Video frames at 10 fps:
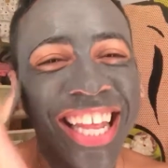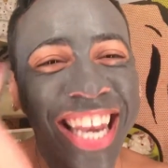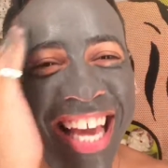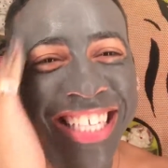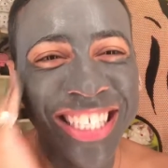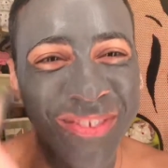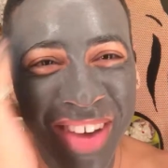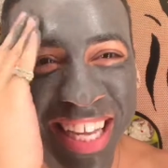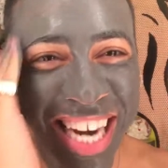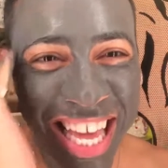Like
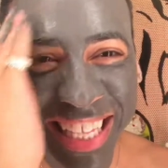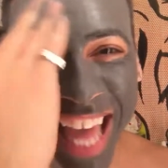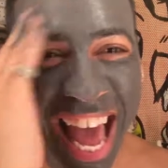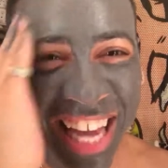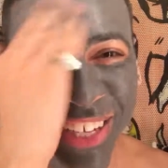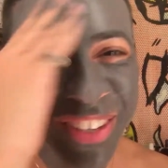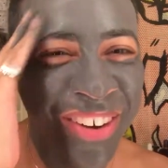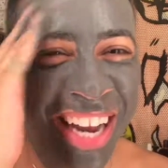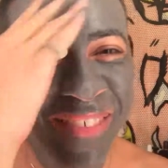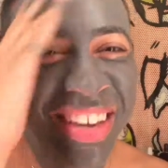somebody like that, you know
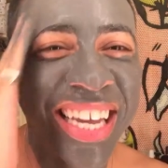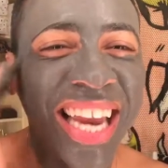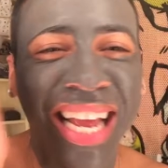what I mean?